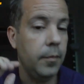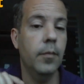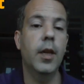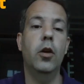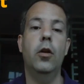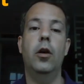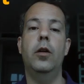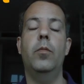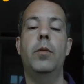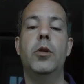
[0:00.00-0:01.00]
Good, one
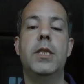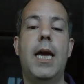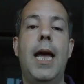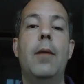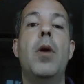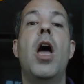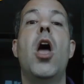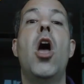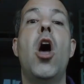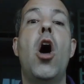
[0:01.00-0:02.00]
more time.
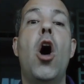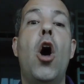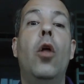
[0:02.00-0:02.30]
On